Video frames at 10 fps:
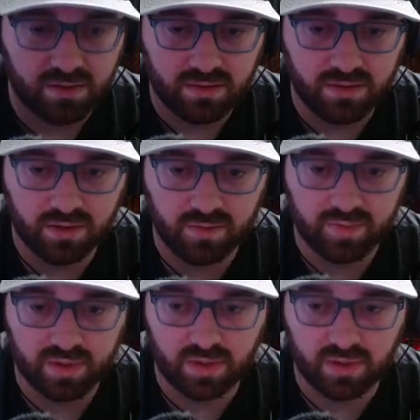you can
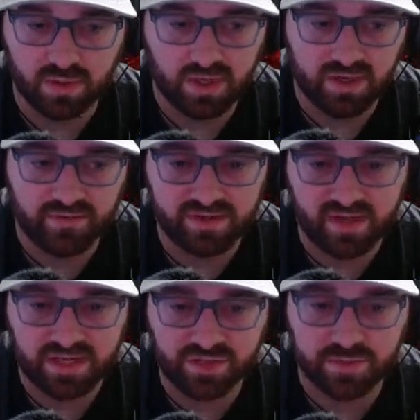put all kind of
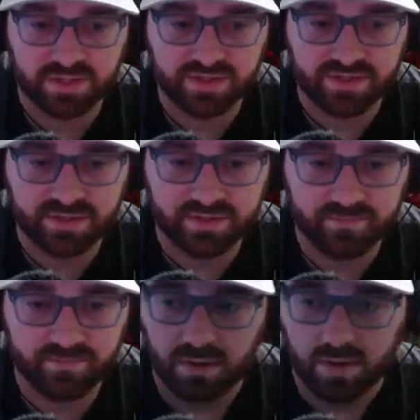attachments
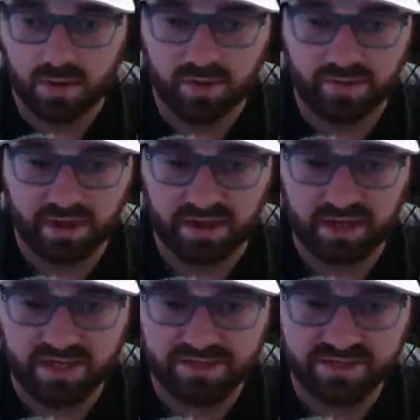on that
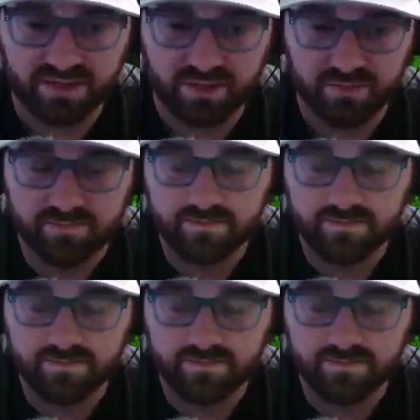gas tube